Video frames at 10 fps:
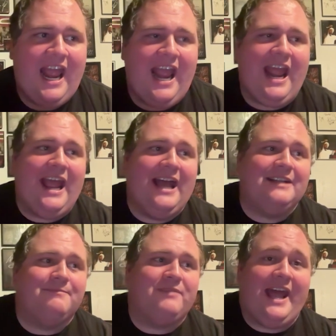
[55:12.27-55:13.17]

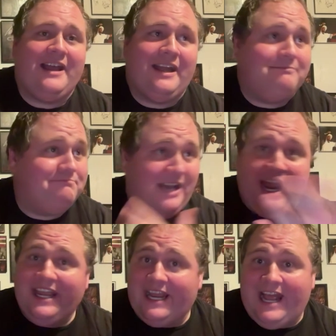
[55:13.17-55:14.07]
And
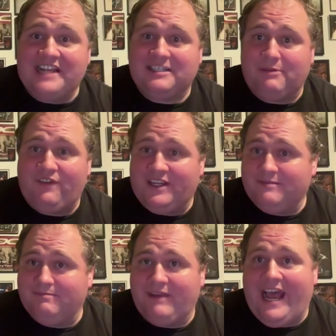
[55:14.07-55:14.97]
I again asked him if he
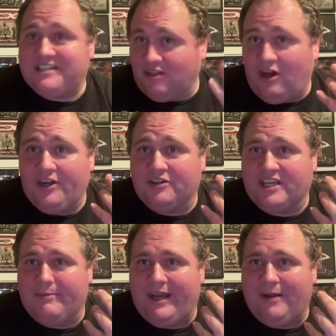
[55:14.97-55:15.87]
can ask Claudio to
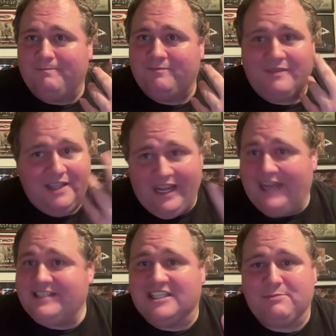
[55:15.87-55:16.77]
come out,
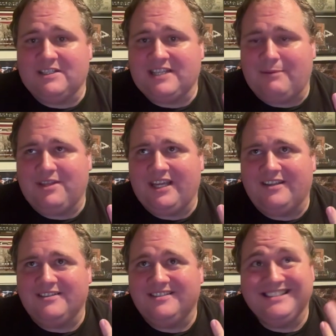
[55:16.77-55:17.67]
and he tells me the same
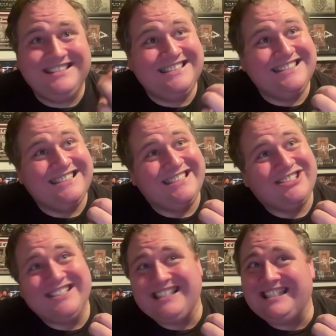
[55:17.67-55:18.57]
thing. I'll
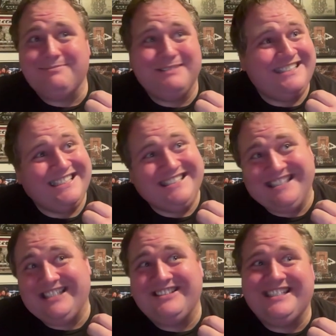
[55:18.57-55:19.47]
try, but I
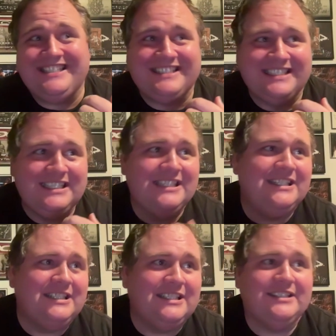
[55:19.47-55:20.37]
doubt it.
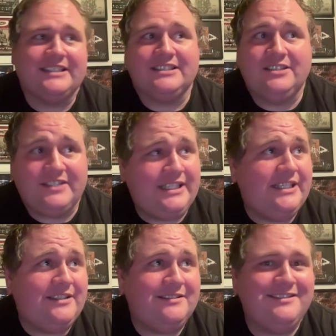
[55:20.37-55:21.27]
Like,
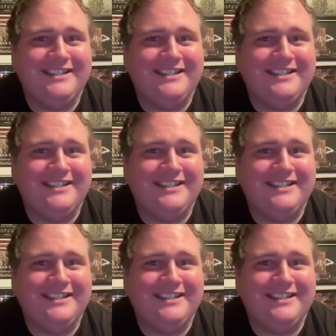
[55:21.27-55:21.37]
okay.